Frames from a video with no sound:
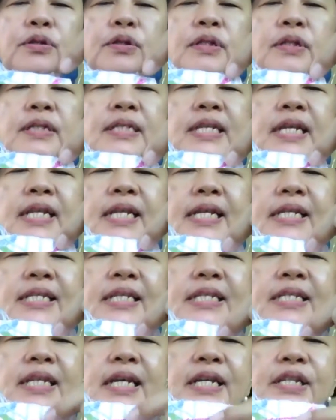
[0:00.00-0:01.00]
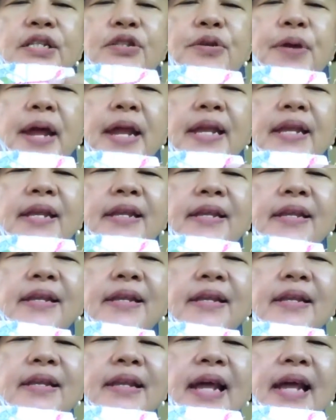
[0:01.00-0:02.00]
you see, this is a thread
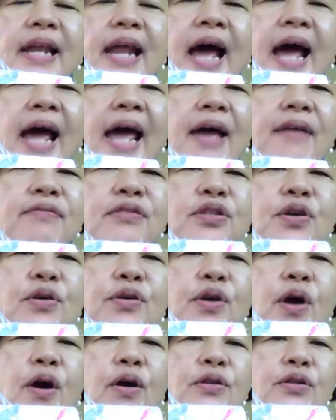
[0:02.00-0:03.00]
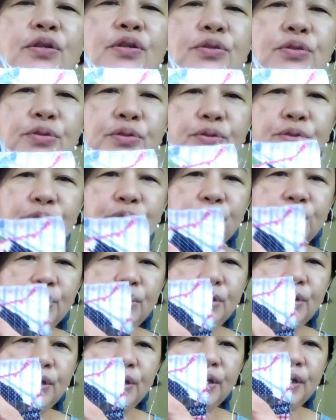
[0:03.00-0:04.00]
that I have sewn onto.
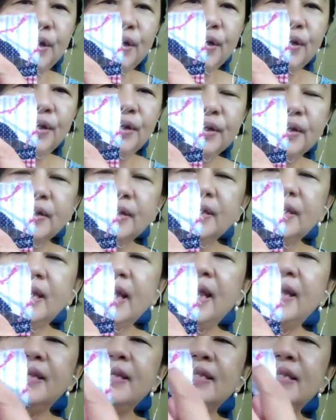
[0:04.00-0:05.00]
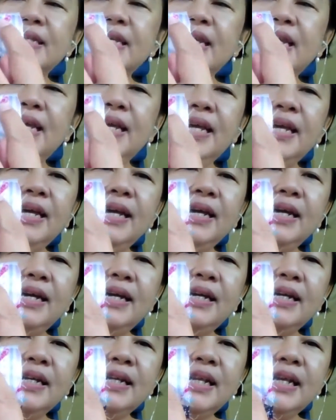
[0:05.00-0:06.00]
Can you see?
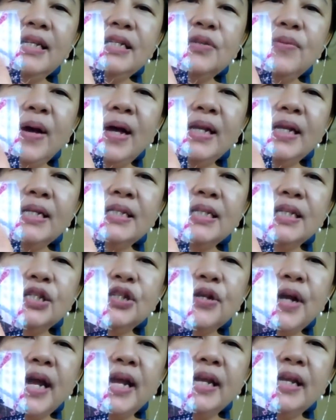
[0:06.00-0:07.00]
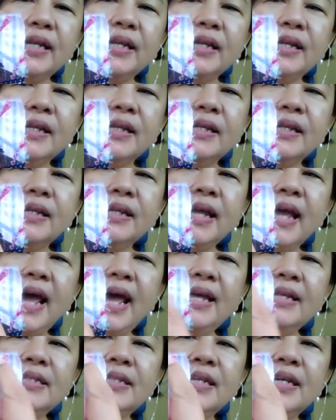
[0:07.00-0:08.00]
This one is a thread.
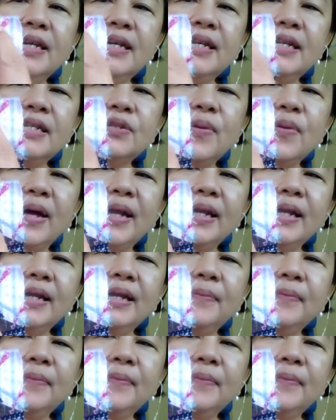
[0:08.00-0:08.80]
Yes, this one.